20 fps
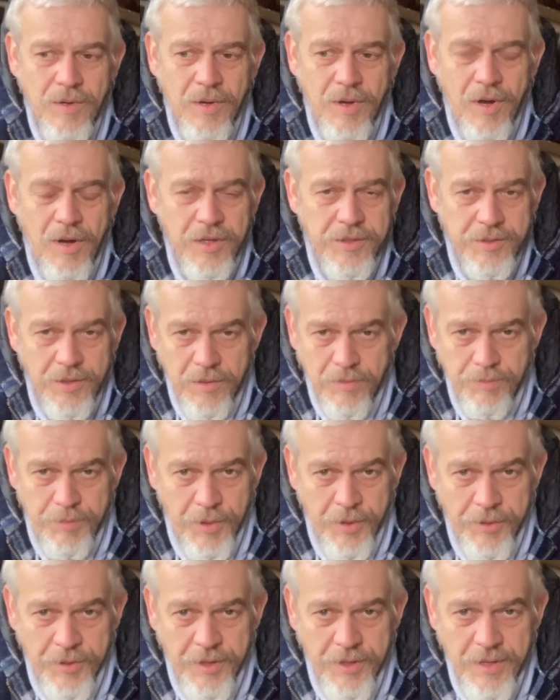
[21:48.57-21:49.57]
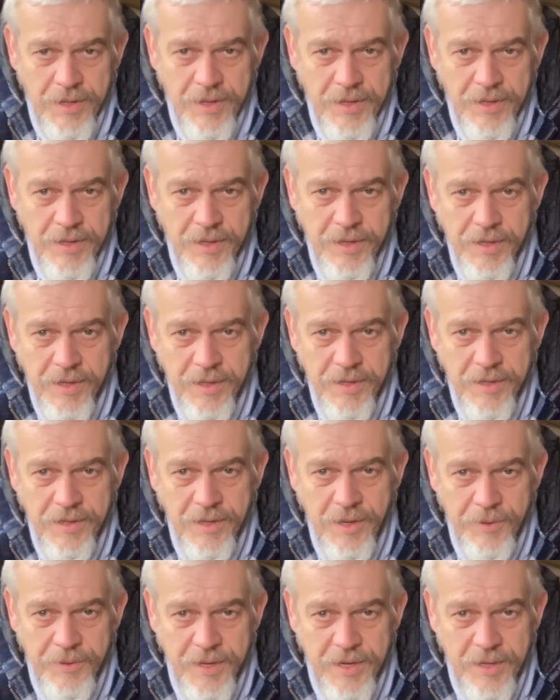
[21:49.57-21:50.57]
I don't bother
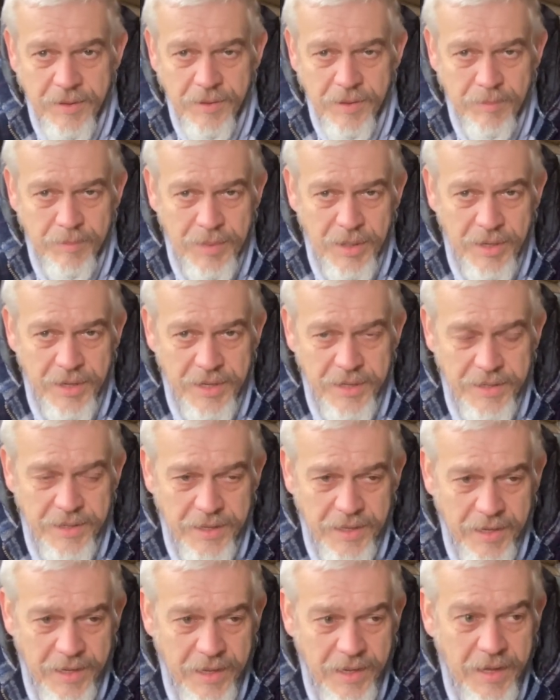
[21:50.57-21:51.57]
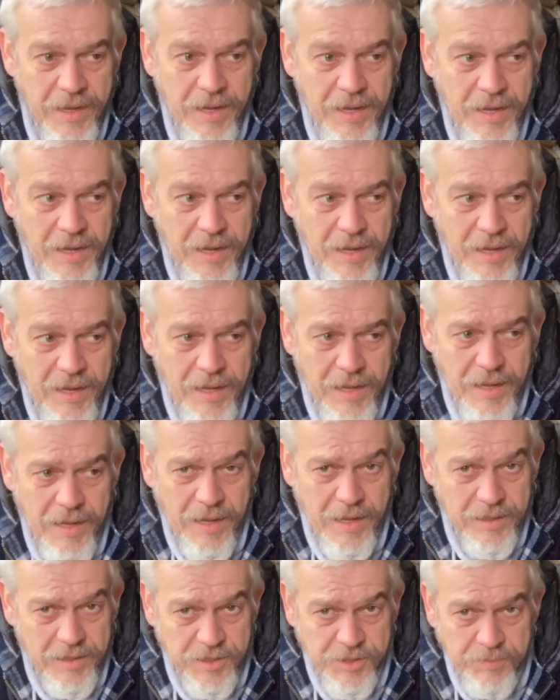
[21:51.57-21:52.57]
going out and buying
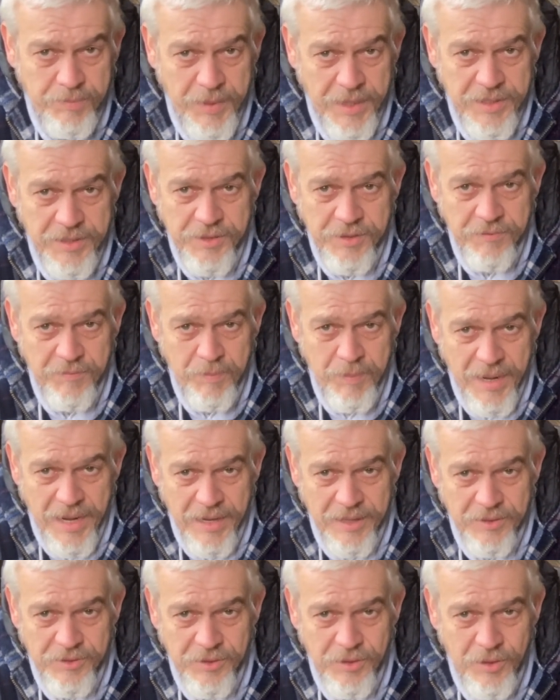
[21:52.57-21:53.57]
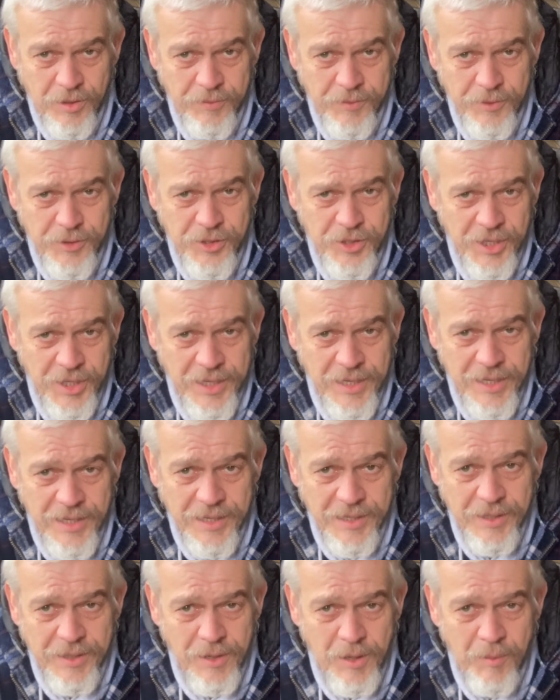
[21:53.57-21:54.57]
expensive bags of
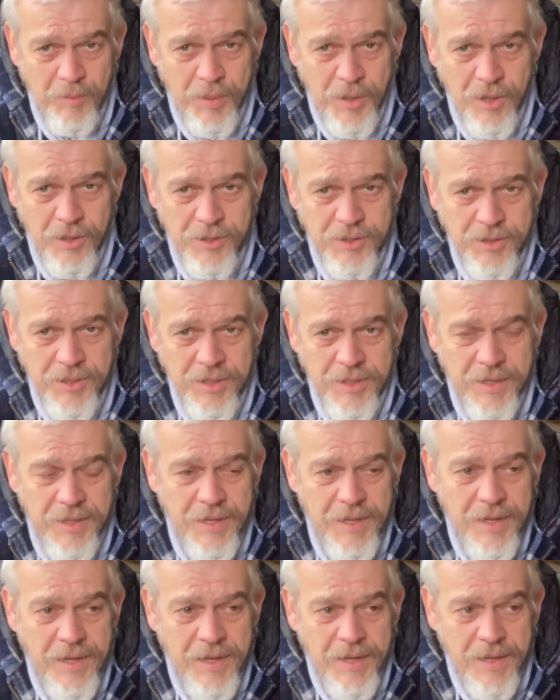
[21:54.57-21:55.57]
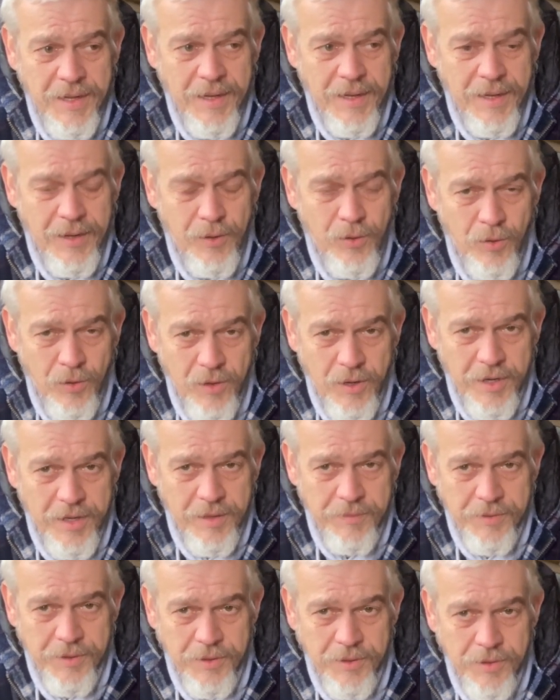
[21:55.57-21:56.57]
seedling compost. All I
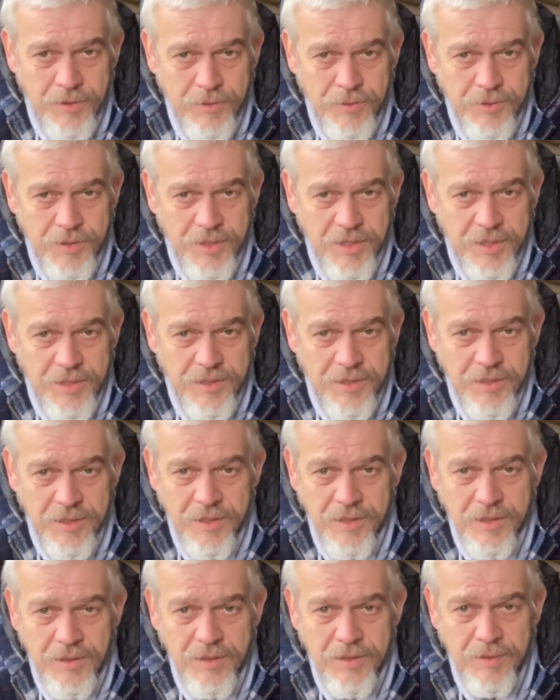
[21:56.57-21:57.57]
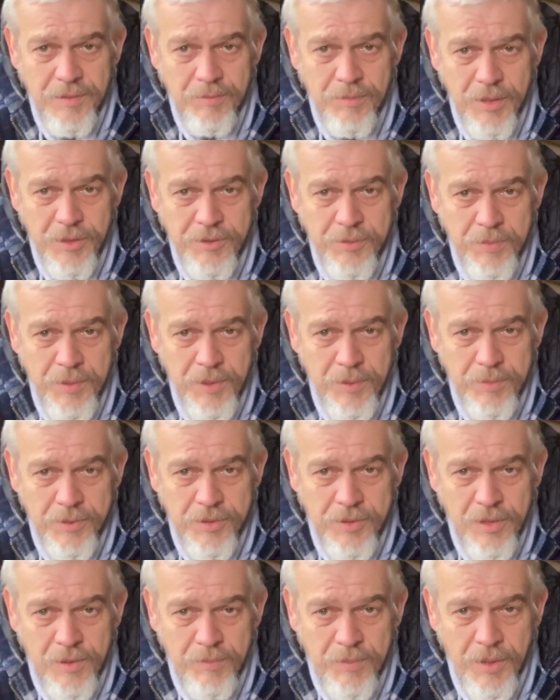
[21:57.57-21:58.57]
ever use is multi-purpose
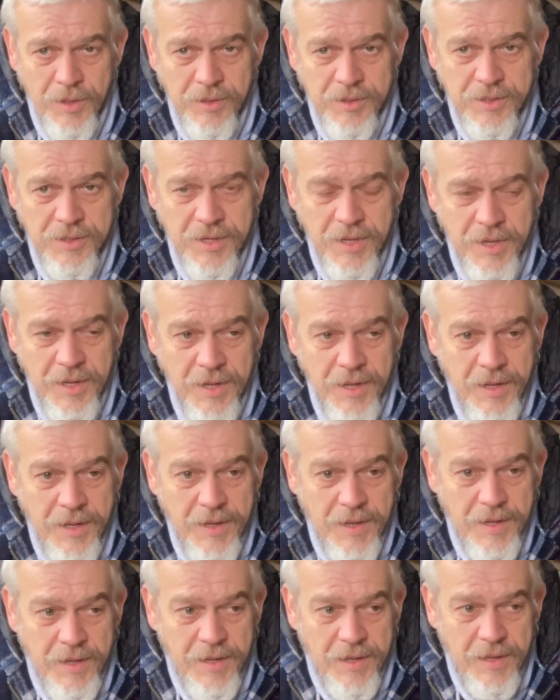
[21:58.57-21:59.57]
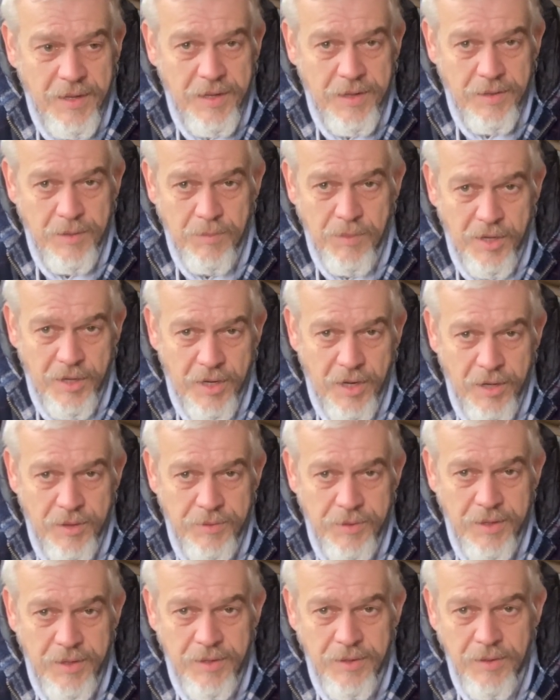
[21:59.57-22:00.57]
compost, either my
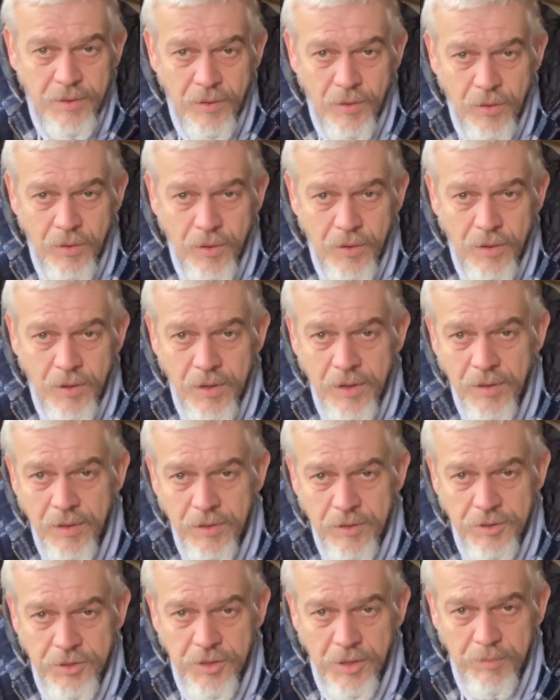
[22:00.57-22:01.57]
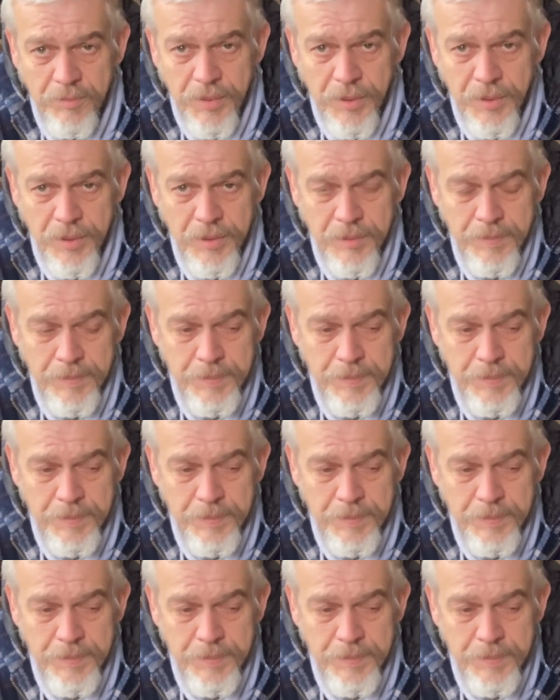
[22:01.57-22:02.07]
own or shop bought,